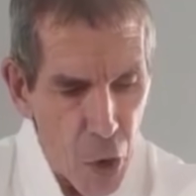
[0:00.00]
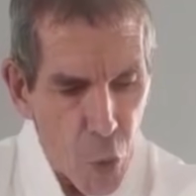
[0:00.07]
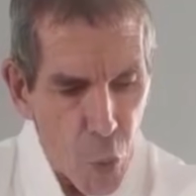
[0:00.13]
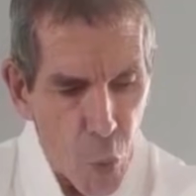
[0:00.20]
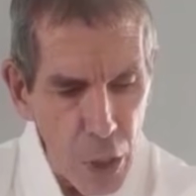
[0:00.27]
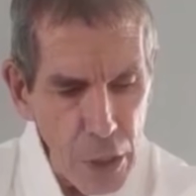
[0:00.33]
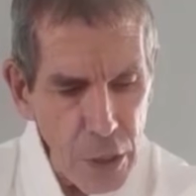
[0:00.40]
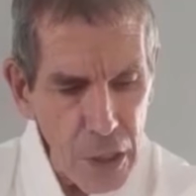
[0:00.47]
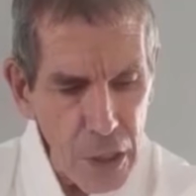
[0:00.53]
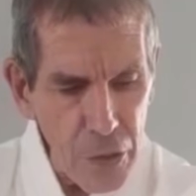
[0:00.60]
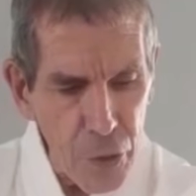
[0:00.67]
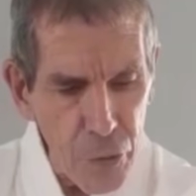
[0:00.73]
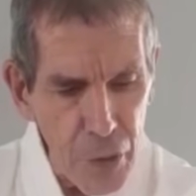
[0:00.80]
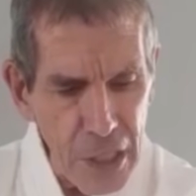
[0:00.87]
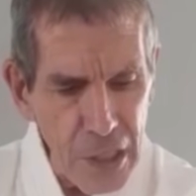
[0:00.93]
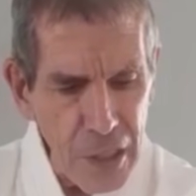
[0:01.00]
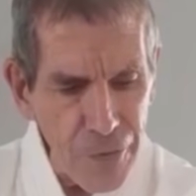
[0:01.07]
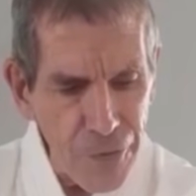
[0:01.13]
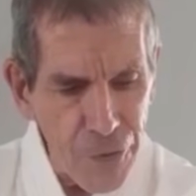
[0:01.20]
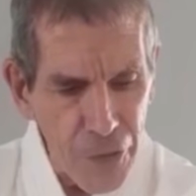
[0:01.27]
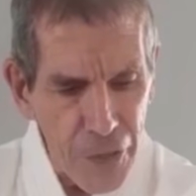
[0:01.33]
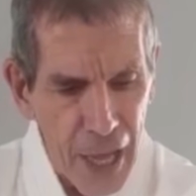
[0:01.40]
The reason
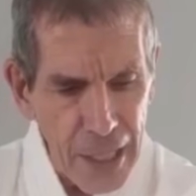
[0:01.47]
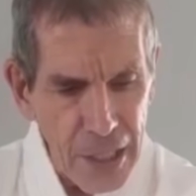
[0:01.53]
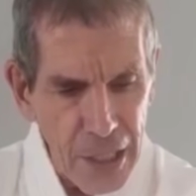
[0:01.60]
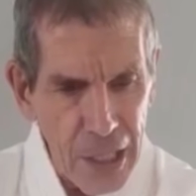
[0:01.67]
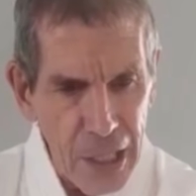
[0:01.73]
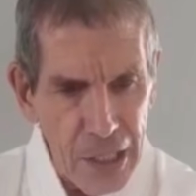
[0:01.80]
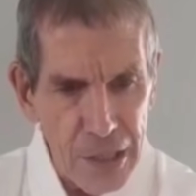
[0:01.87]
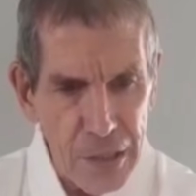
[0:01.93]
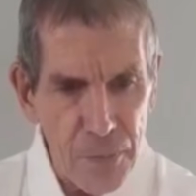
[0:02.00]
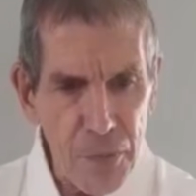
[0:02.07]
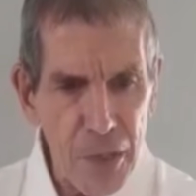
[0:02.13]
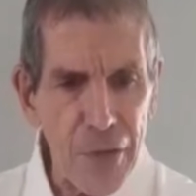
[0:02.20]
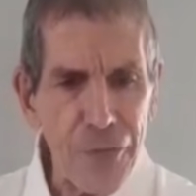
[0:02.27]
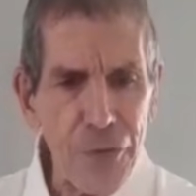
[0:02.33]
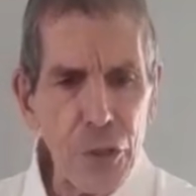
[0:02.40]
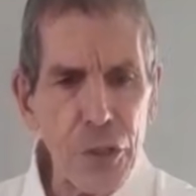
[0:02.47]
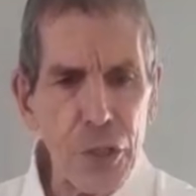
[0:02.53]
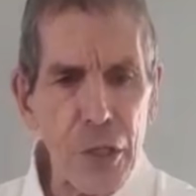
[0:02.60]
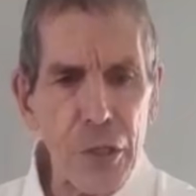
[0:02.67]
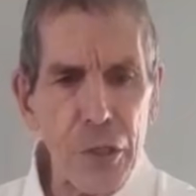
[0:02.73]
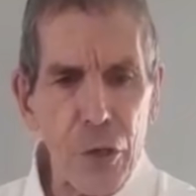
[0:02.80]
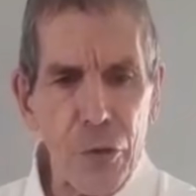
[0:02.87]
for that is, if you
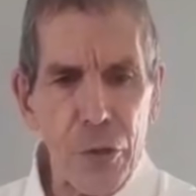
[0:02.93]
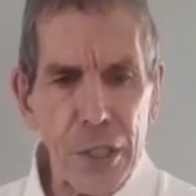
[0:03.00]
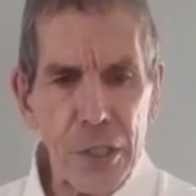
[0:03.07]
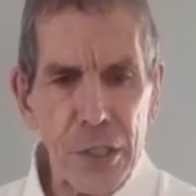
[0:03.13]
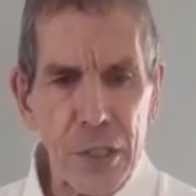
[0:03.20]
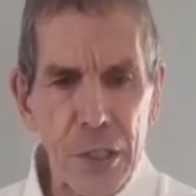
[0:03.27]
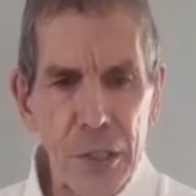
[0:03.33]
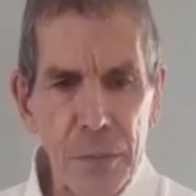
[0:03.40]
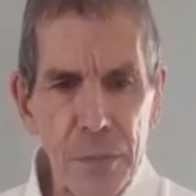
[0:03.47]
turn your wrist,